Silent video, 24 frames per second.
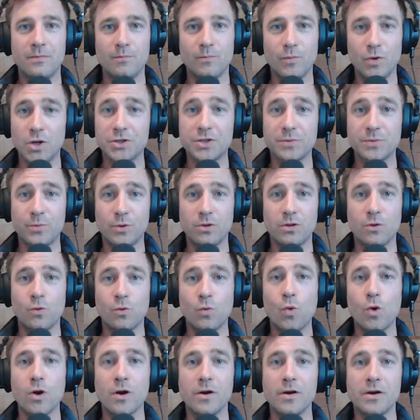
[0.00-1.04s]
multiple
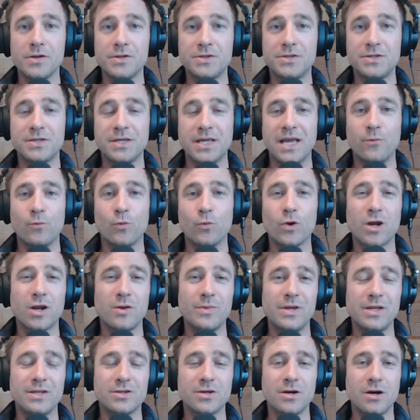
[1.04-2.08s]
awards, and we're going
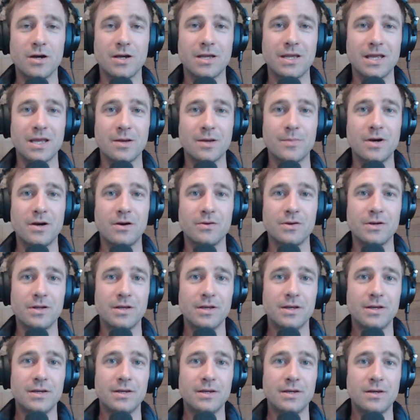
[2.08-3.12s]
to be talking about
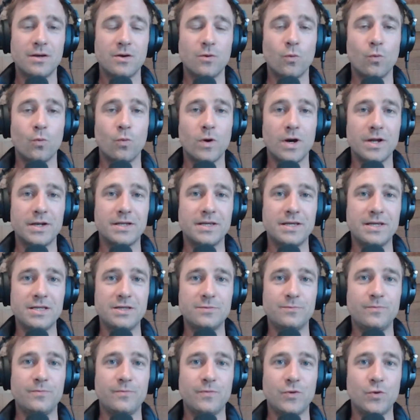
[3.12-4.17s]
what
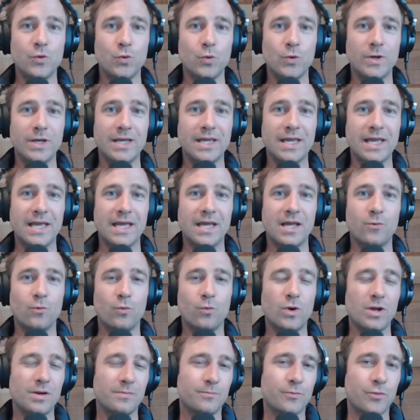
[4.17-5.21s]
he's doing
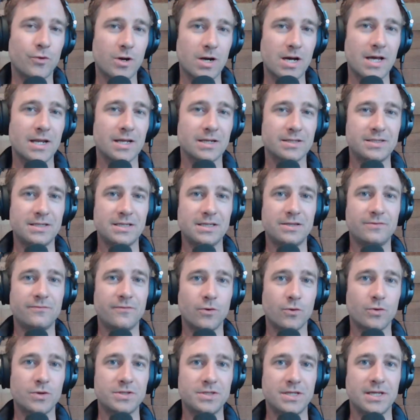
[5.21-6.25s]
and what products he's
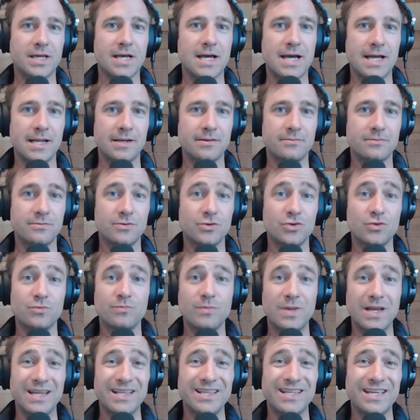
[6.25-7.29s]
focusing on,
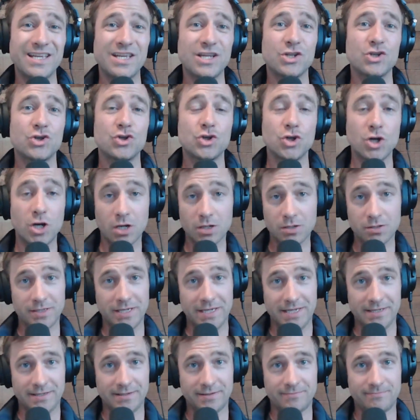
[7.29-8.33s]
mainly
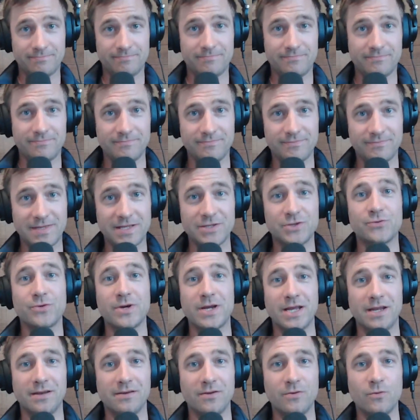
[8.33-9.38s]
chocolate. That's
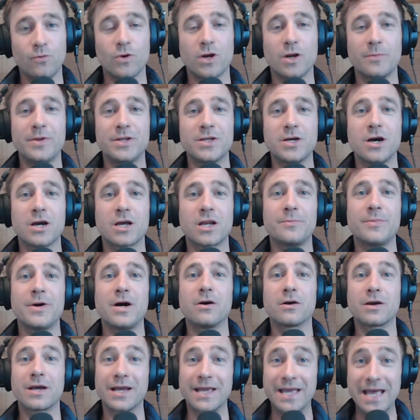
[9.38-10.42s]
right. We're going to be talking
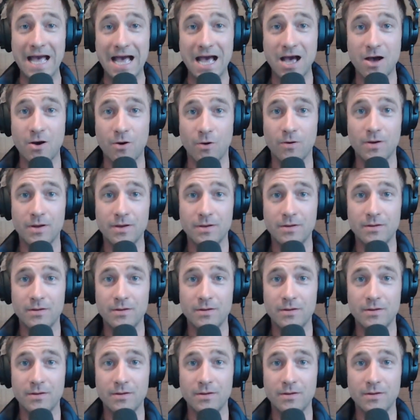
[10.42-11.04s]
about cacao,